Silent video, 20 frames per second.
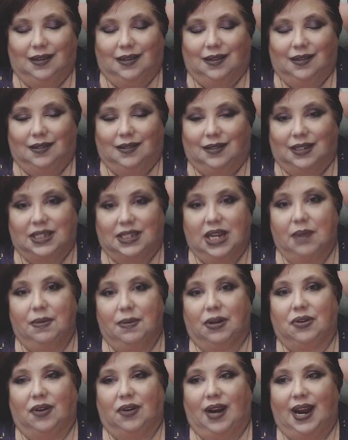the
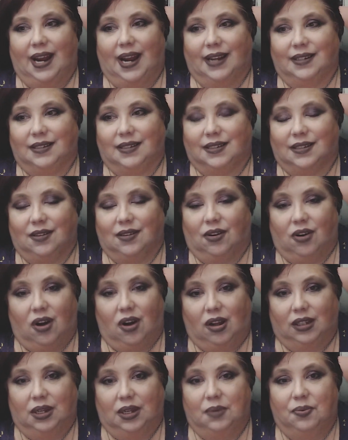Democrats are
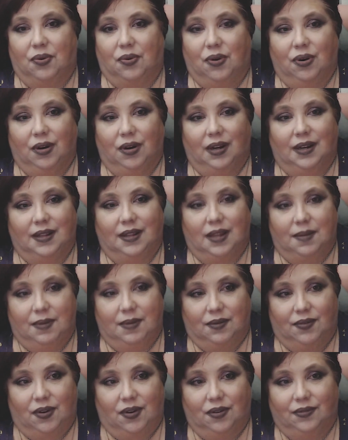all on board, and they've
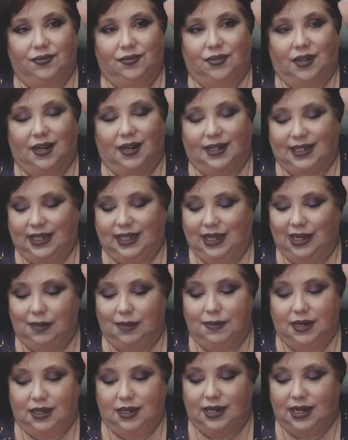been voting for
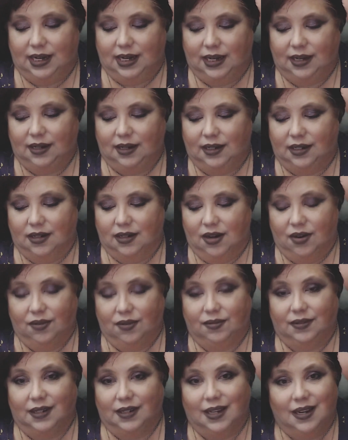Hakeem, and
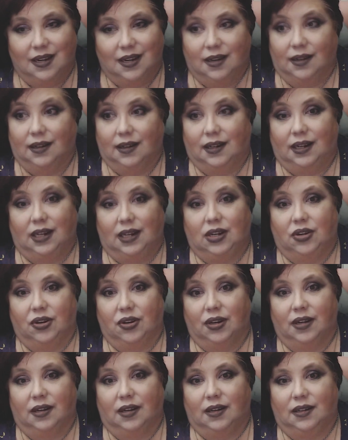we
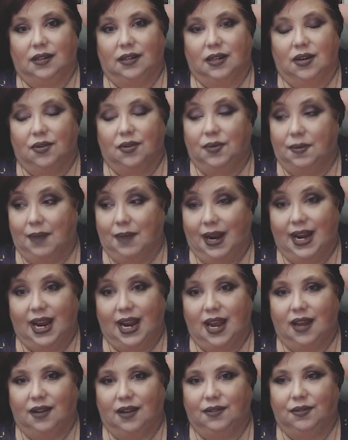might
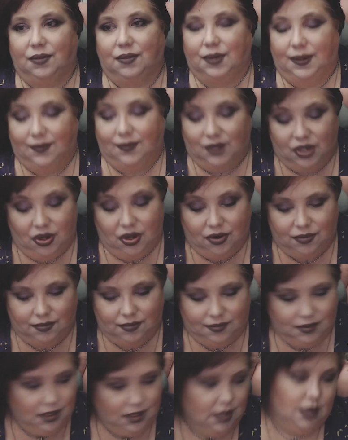have, even
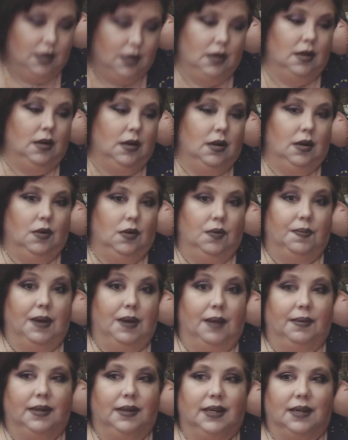though
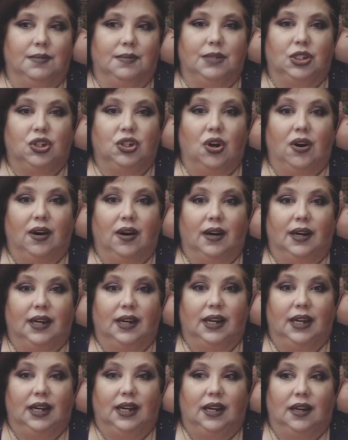Republican
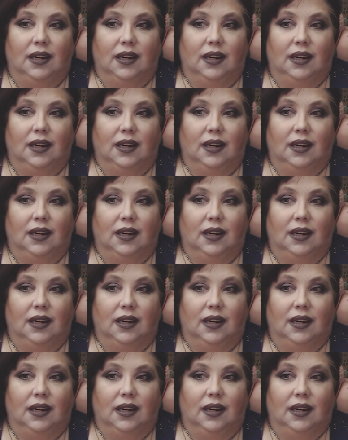majority